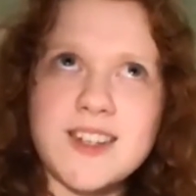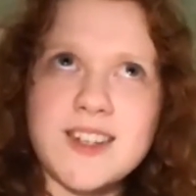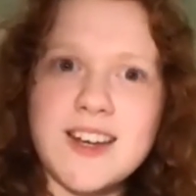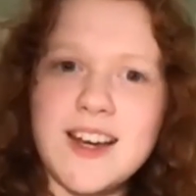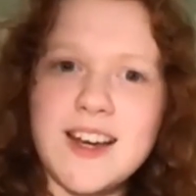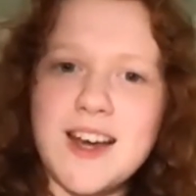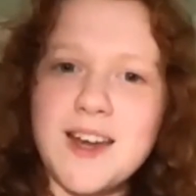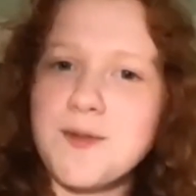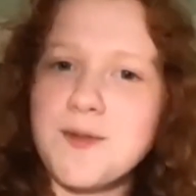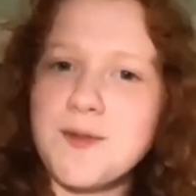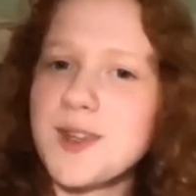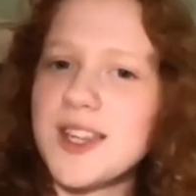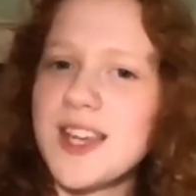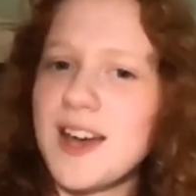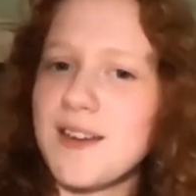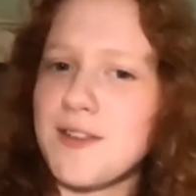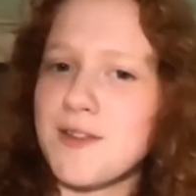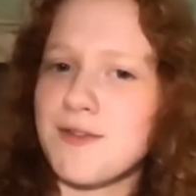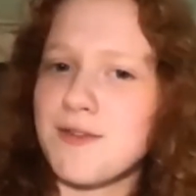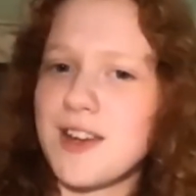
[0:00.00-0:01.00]
I don't really have
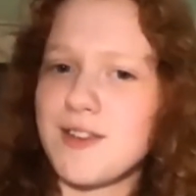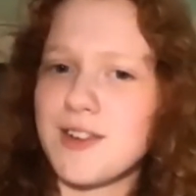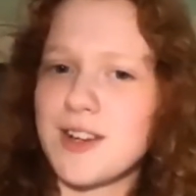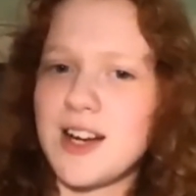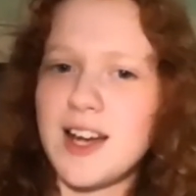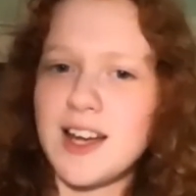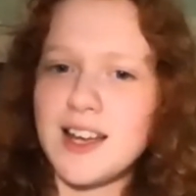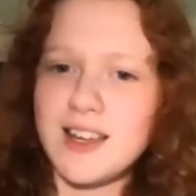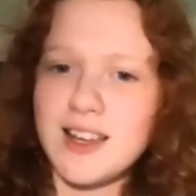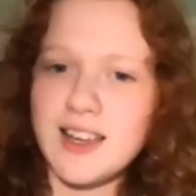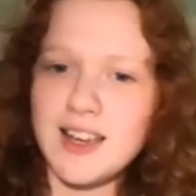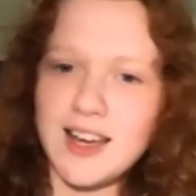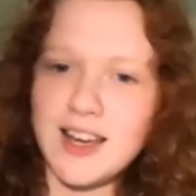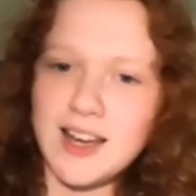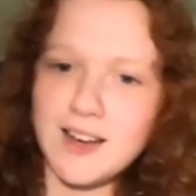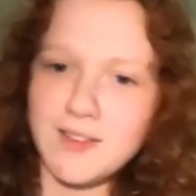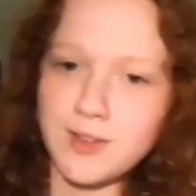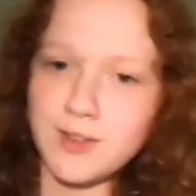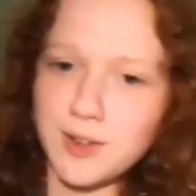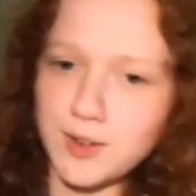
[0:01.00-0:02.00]
a favorite. I
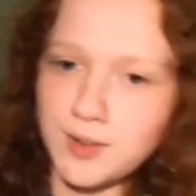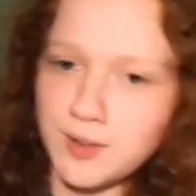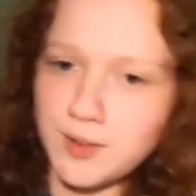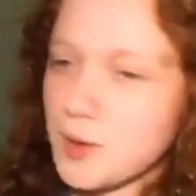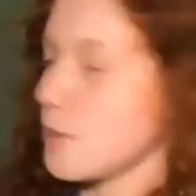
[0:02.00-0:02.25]
have a whole